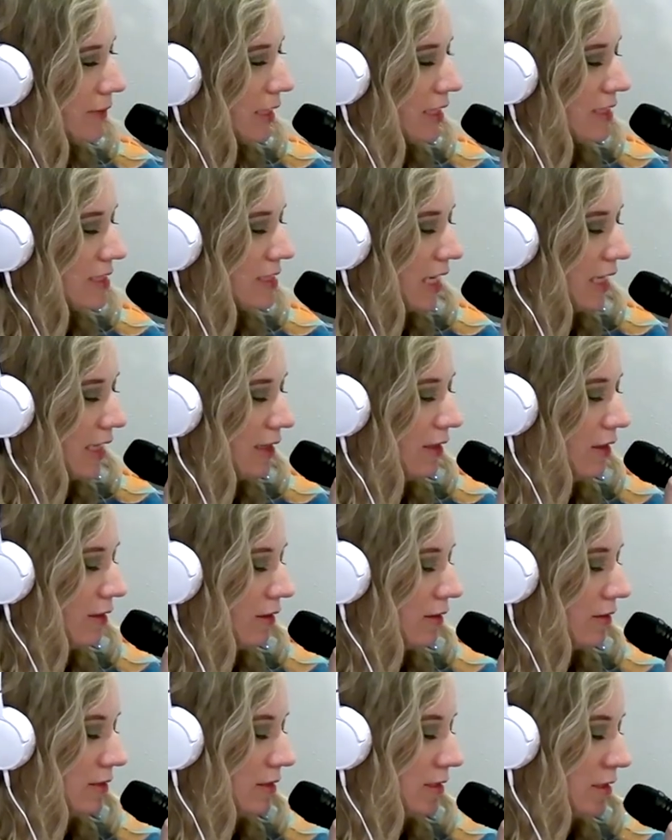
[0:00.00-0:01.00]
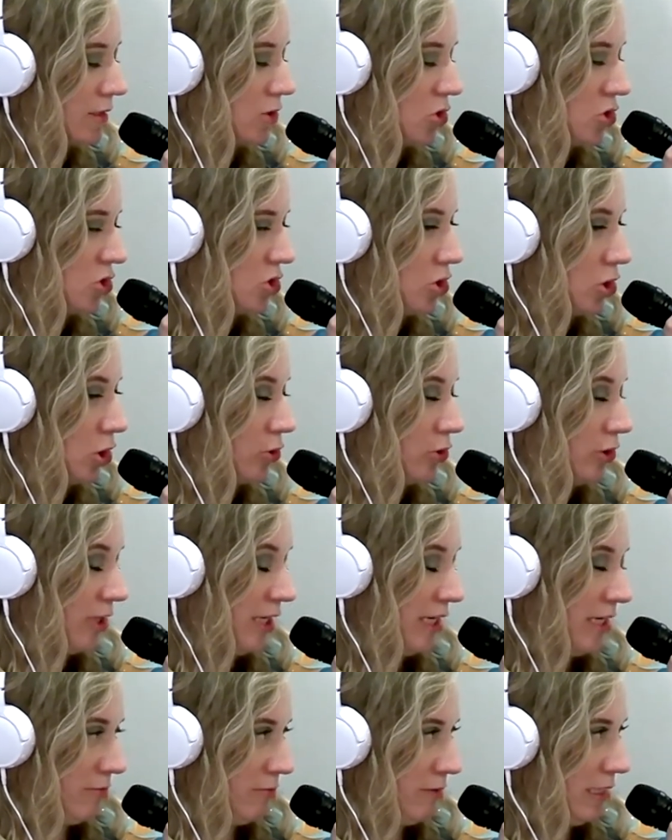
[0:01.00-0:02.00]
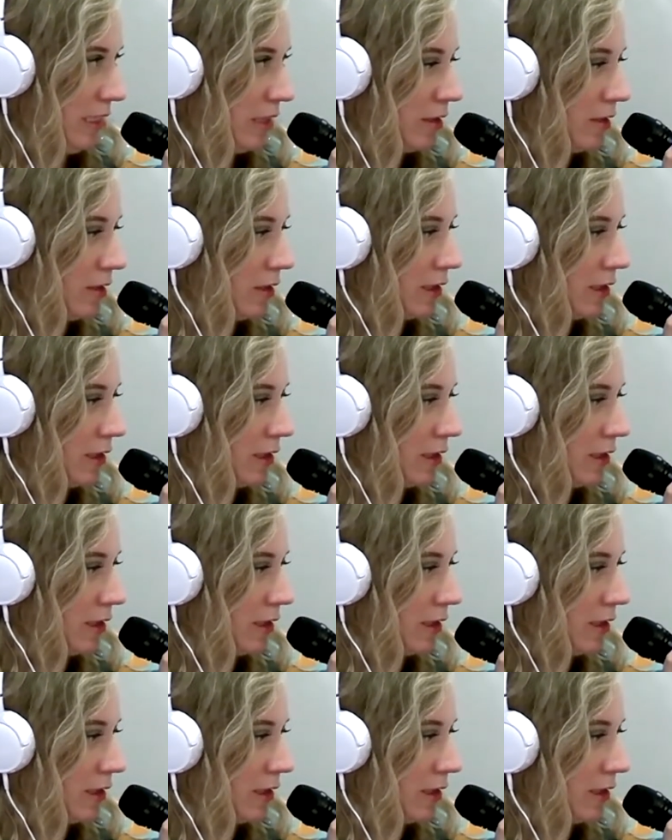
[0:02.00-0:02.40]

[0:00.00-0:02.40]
Because I don't know how to read.